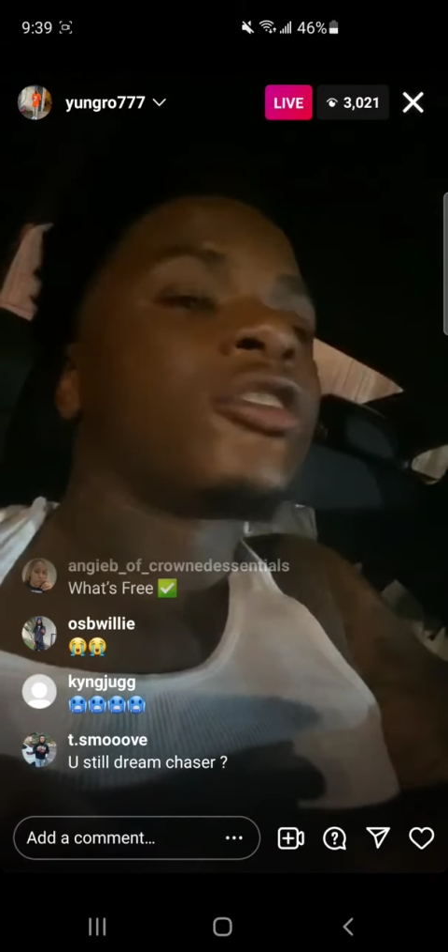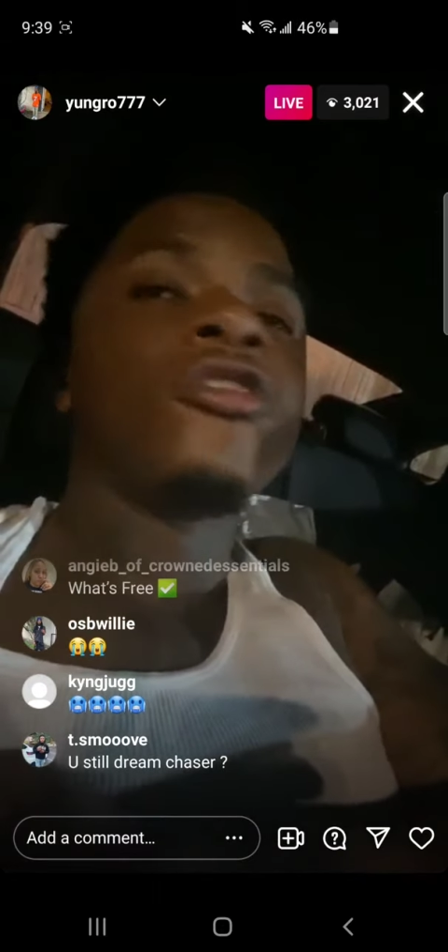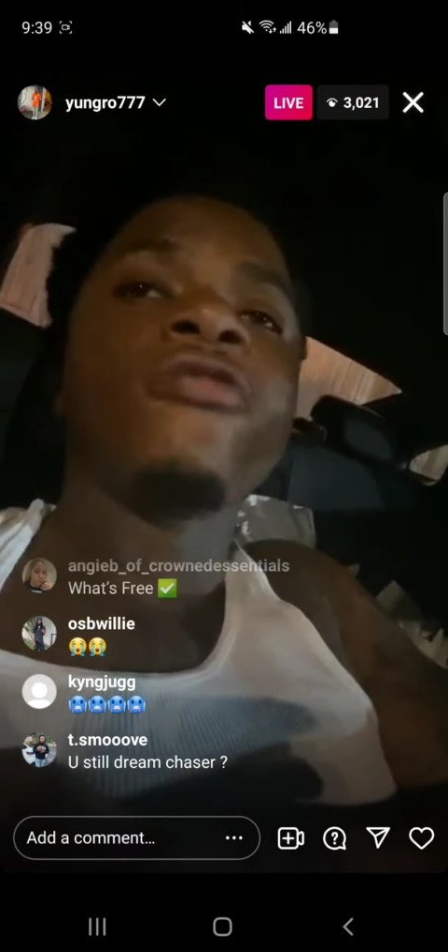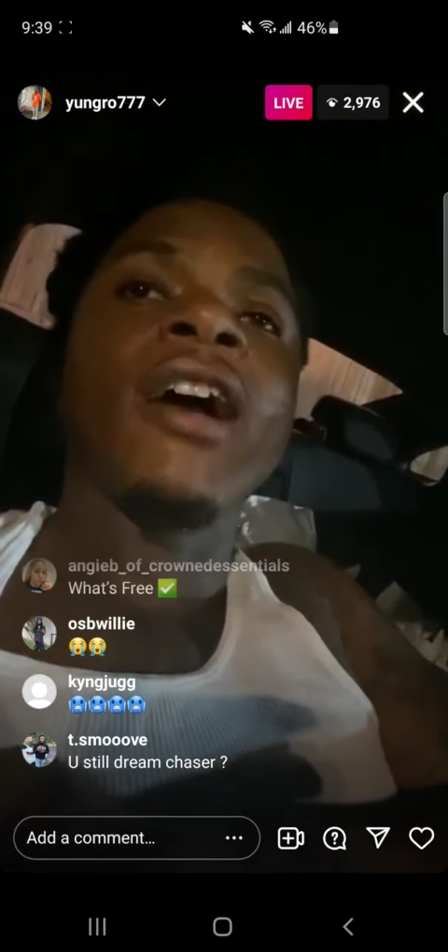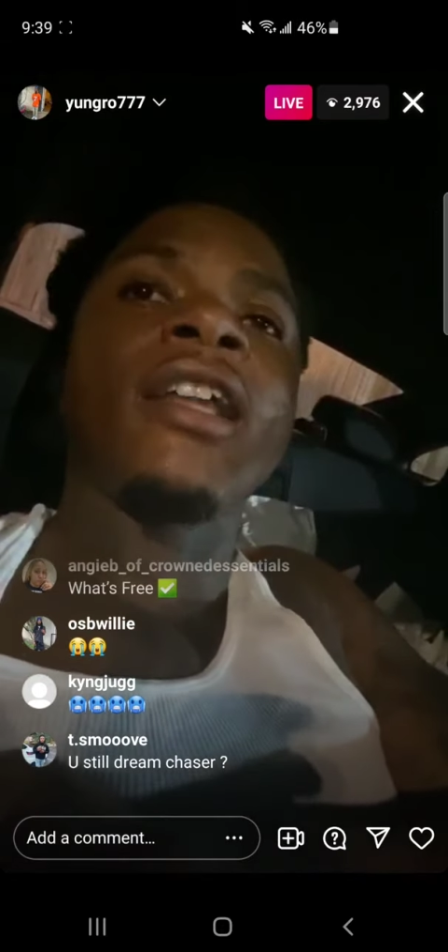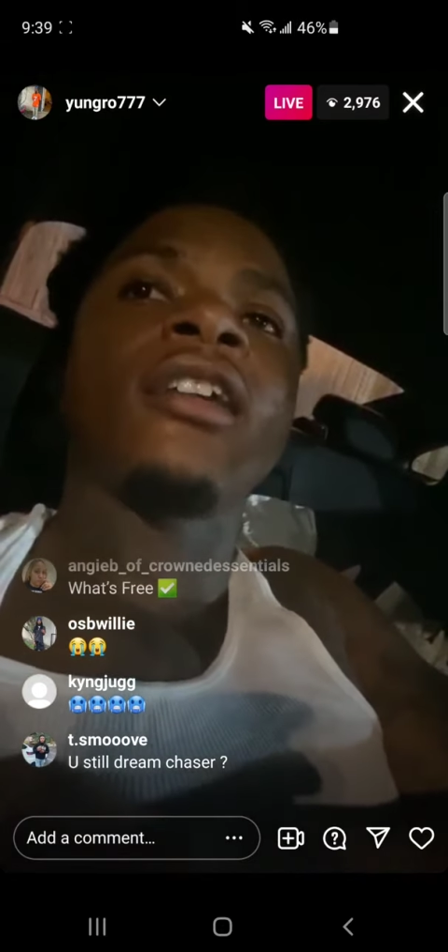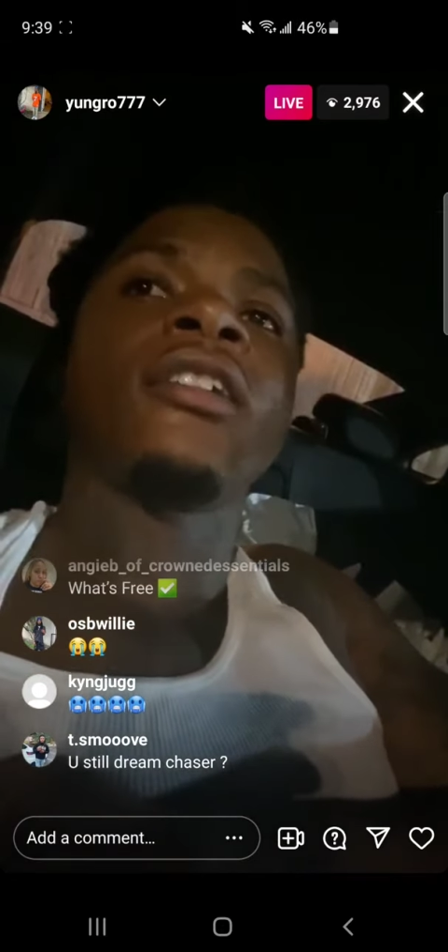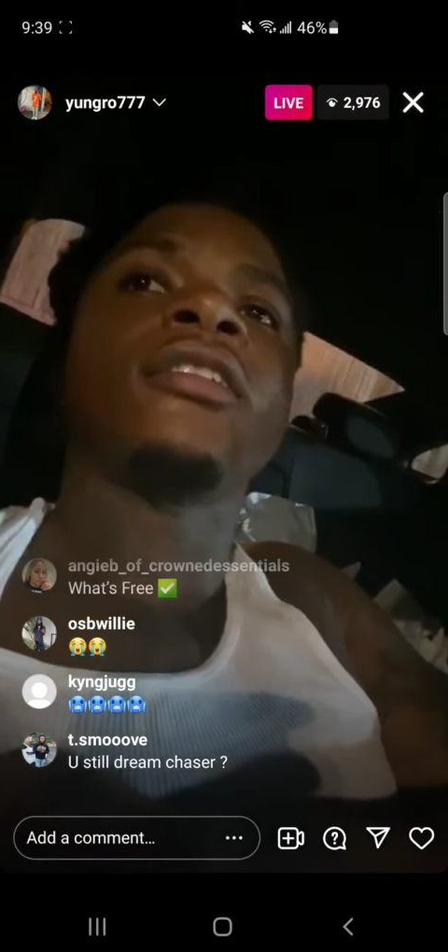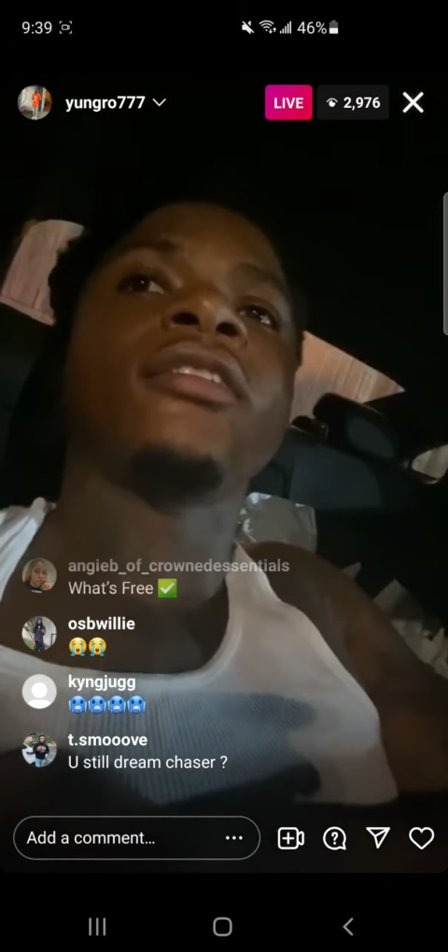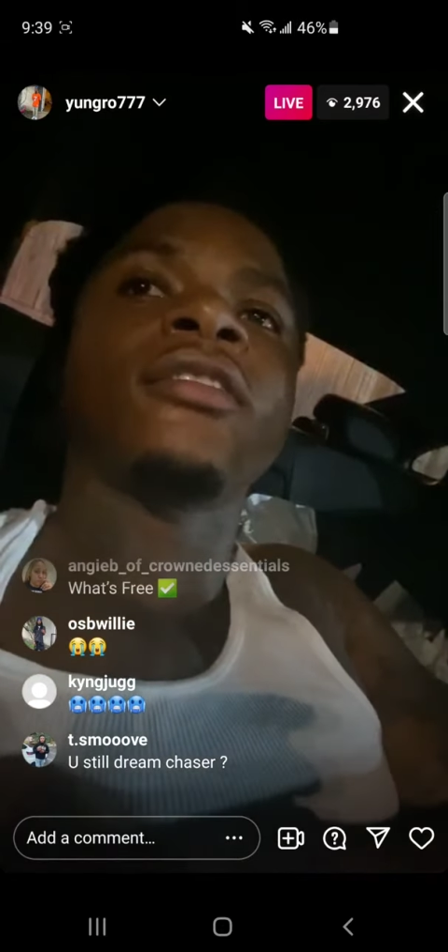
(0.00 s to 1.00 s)
you ready?
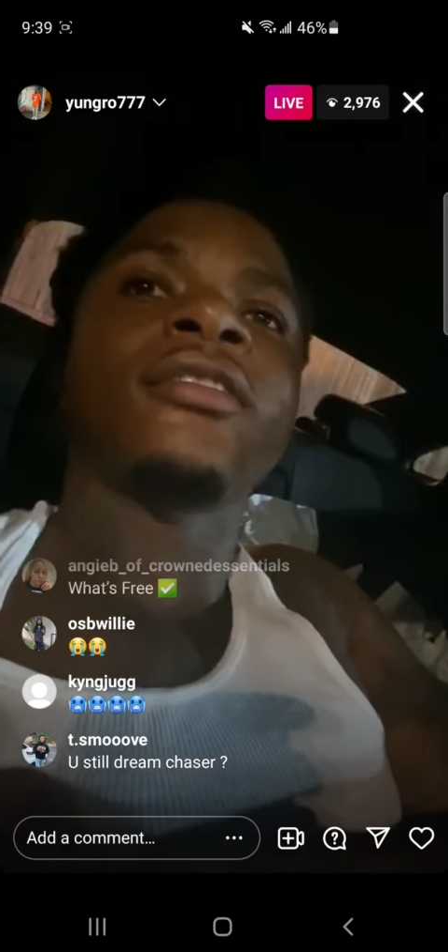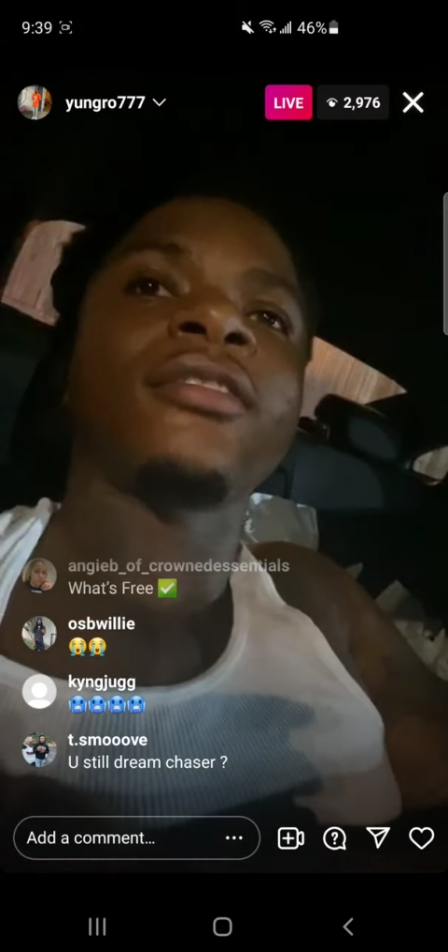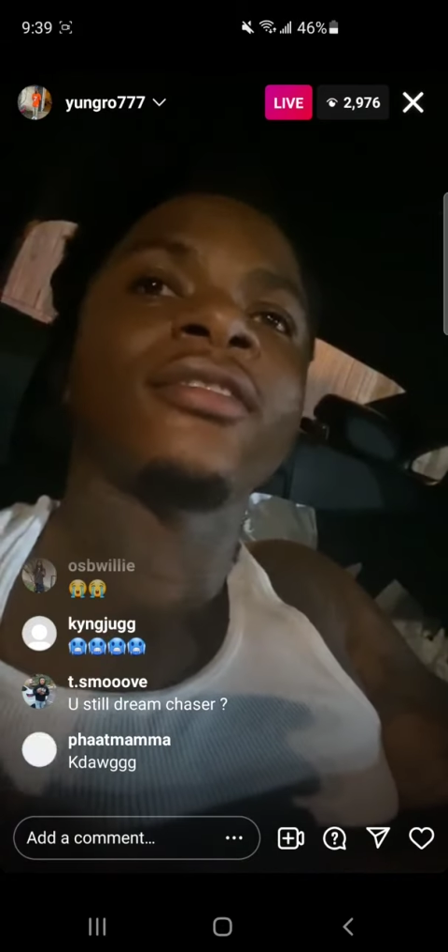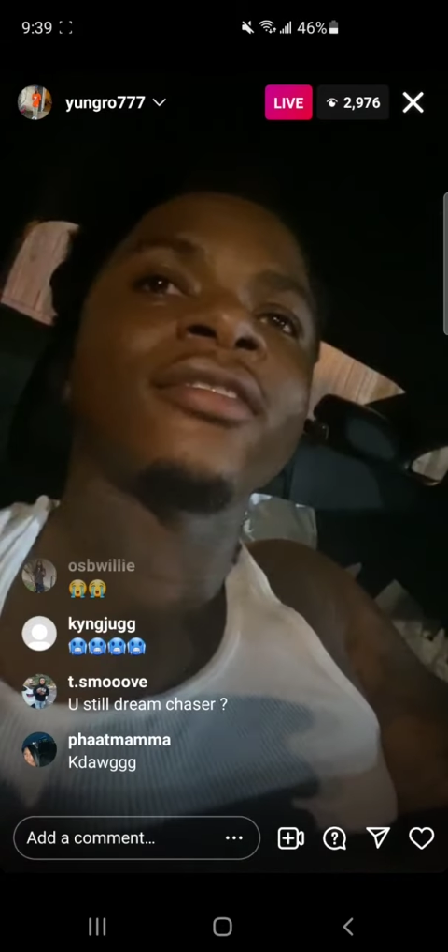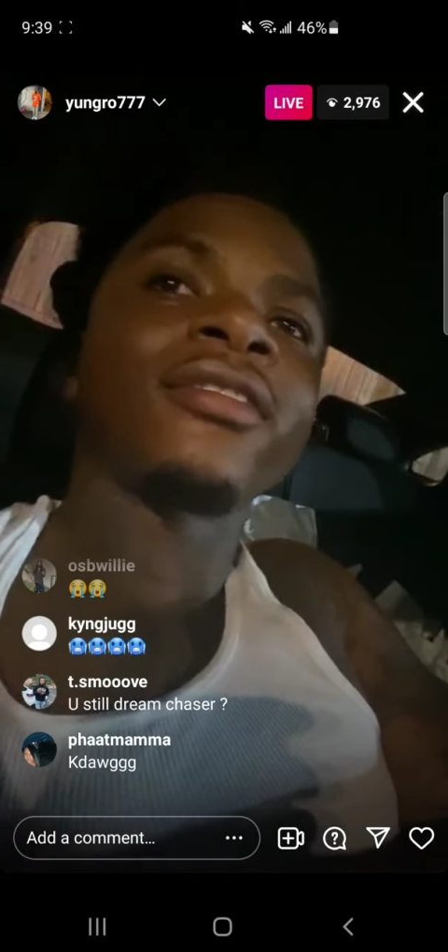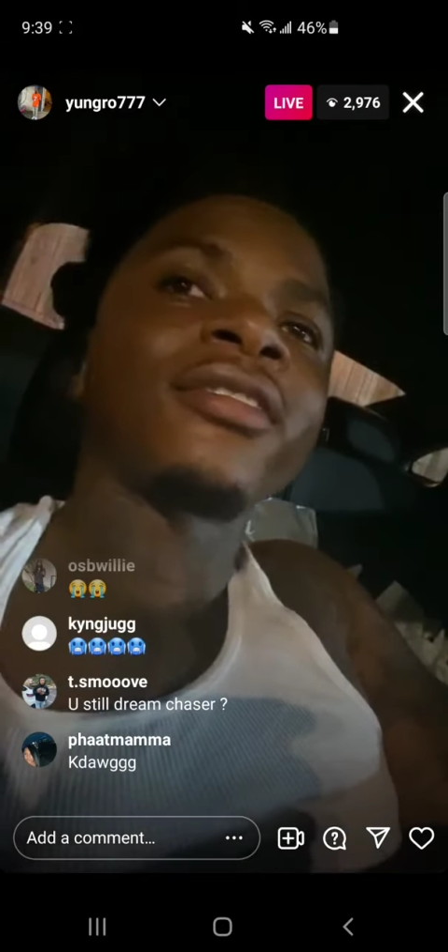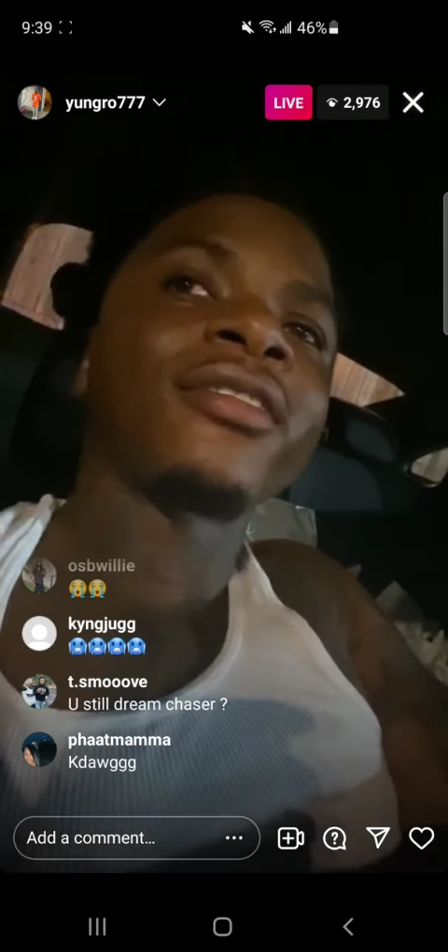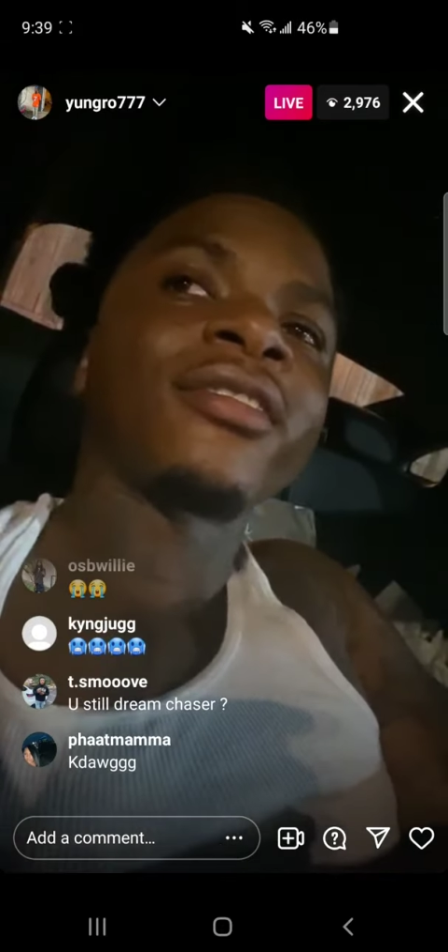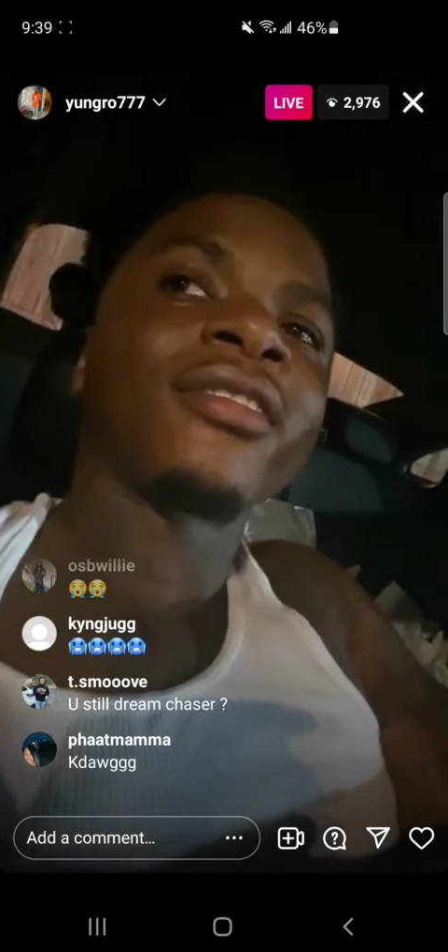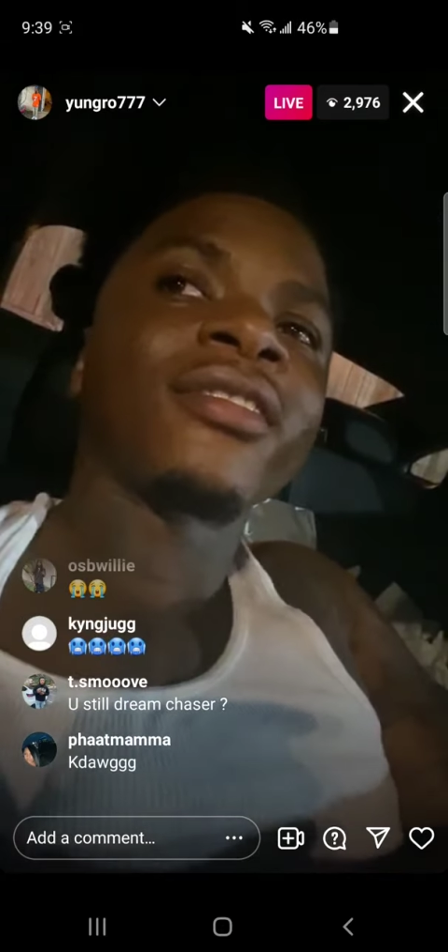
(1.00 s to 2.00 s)

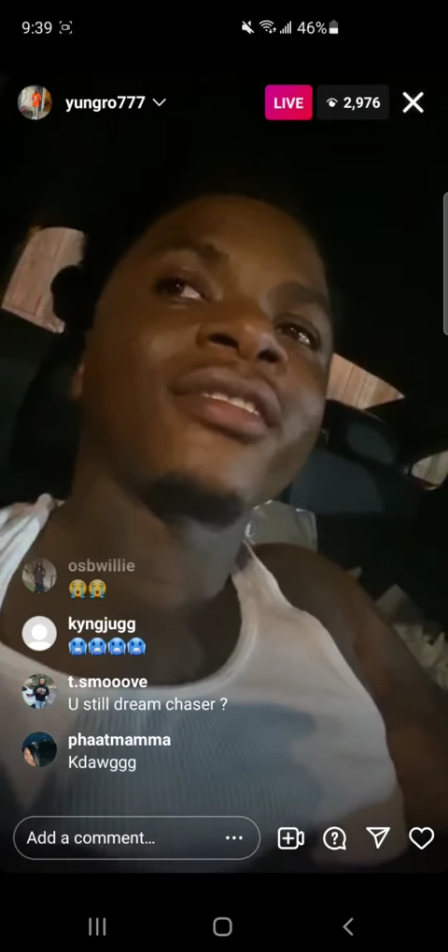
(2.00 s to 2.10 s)
You